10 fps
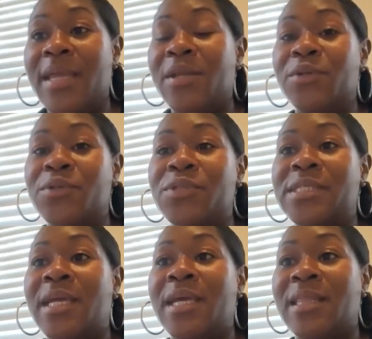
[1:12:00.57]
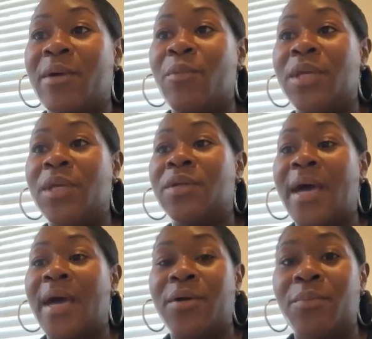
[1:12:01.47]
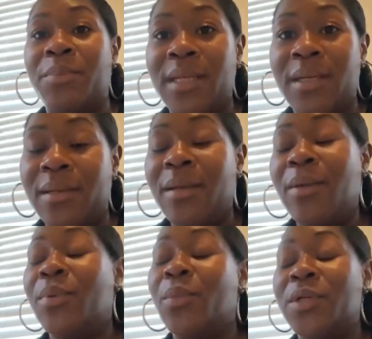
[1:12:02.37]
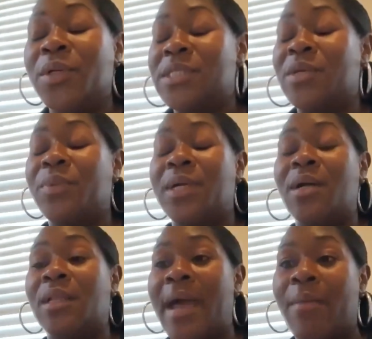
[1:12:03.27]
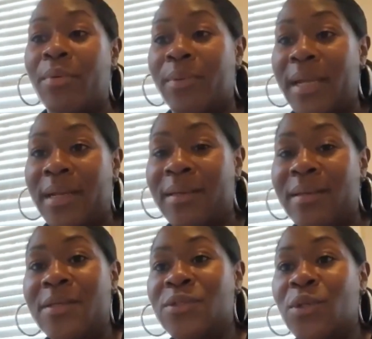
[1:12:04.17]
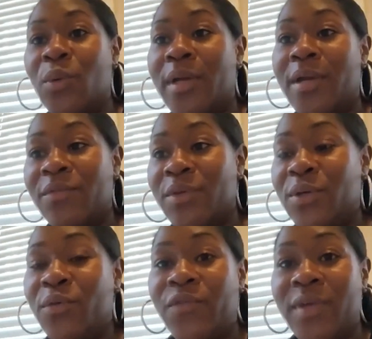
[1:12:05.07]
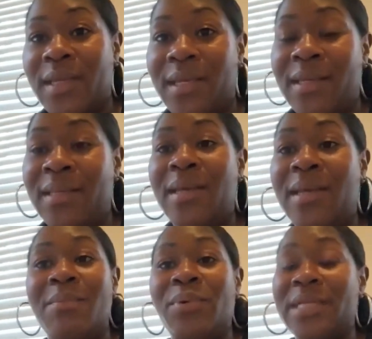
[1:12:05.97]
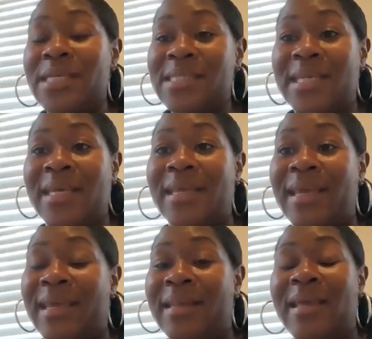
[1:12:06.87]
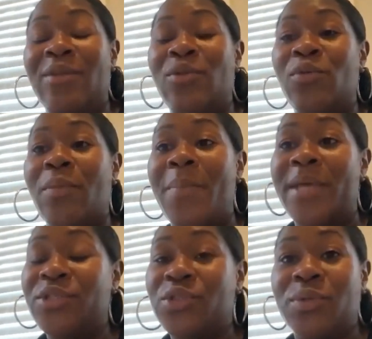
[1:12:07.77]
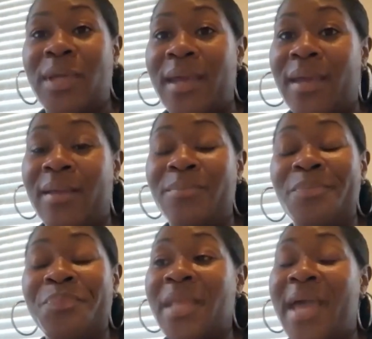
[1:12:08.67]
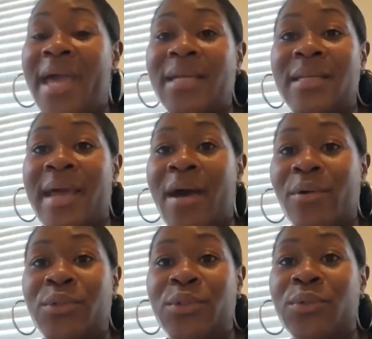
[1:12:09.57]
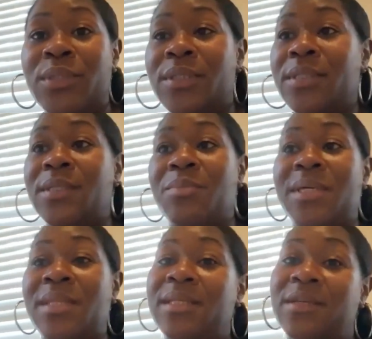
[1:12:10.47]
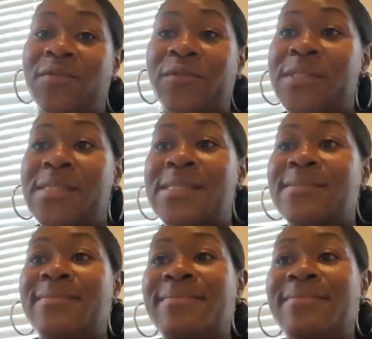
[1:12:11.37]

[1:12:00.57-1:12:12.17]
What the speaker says: and understand that we are not competing, but we are simply collaborating. So wherever you fit in, please get in and do the best you can. Act now, do good, and be the difference.